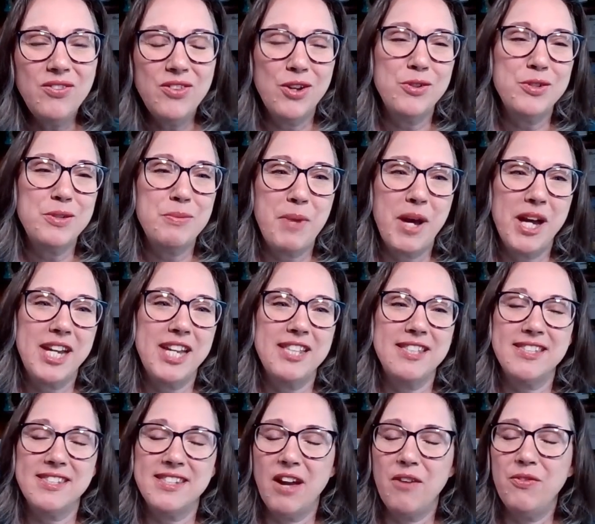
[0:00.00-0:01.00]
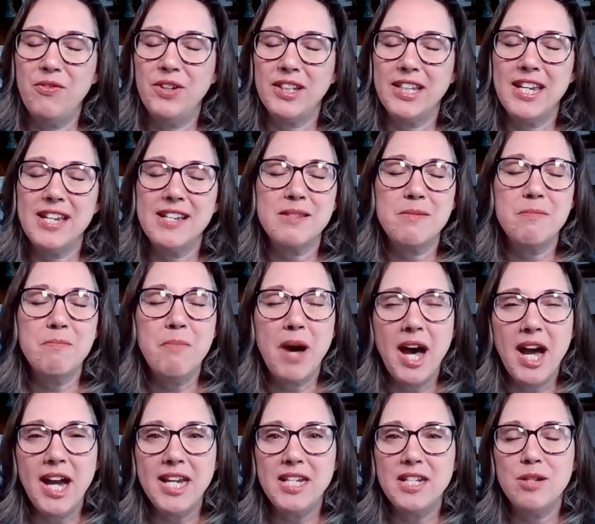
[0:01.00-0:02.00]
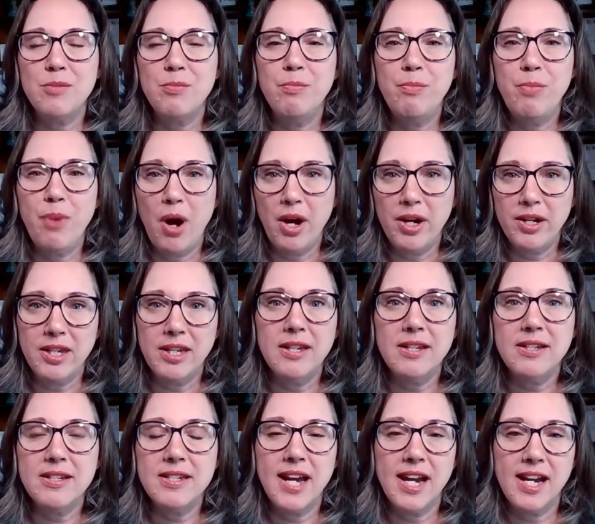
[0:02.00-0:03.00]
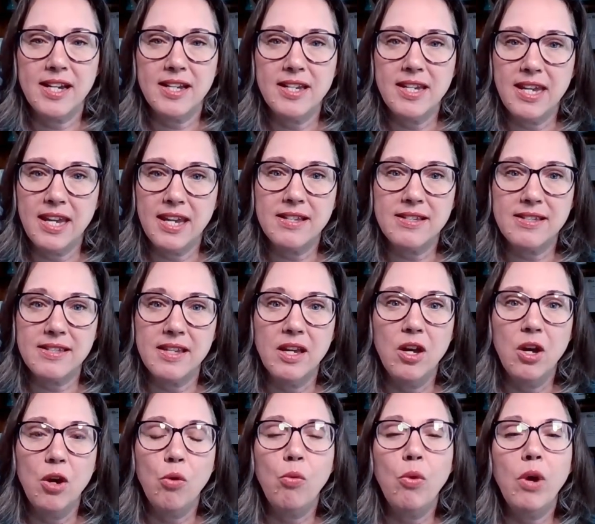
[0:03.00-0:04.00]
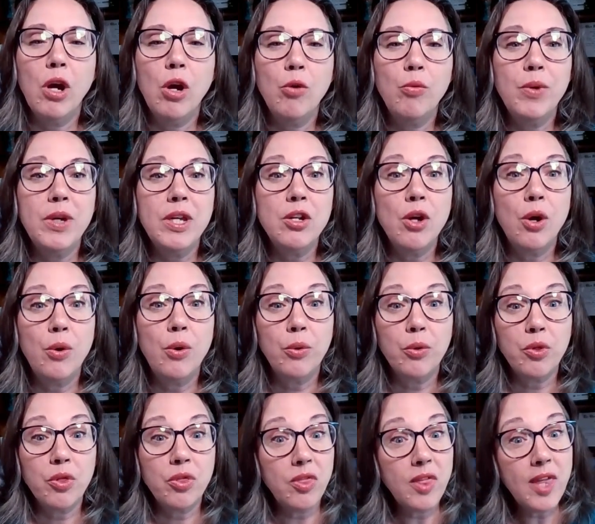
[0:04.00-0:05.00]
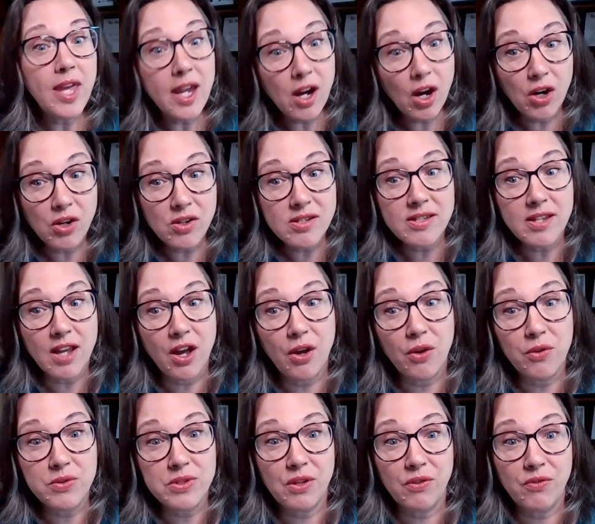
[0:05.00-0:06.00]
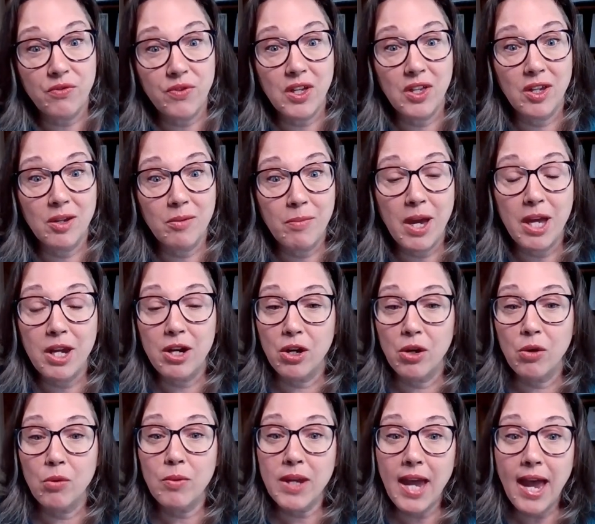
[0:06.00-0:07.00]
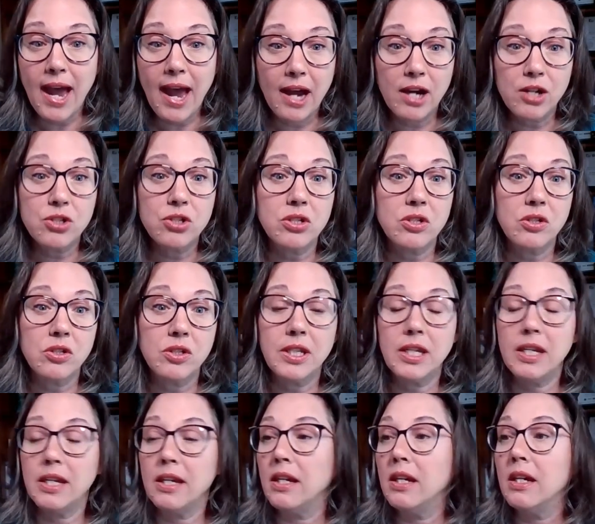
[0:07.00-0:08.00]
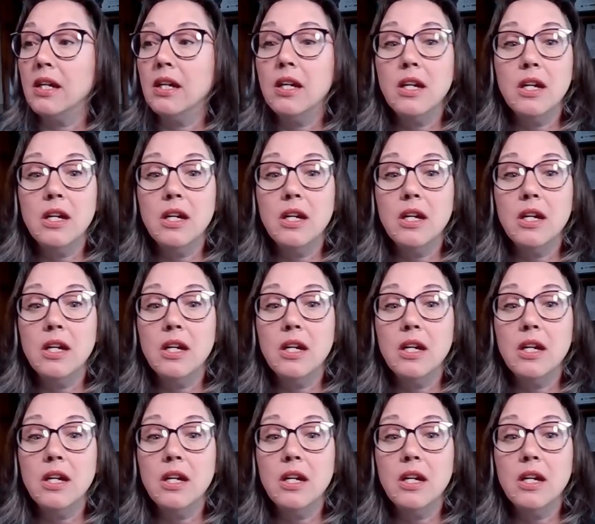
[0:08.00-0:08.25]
those buckets definitely is mind-body techniques, where we don't think ourselves to feeling better. We actually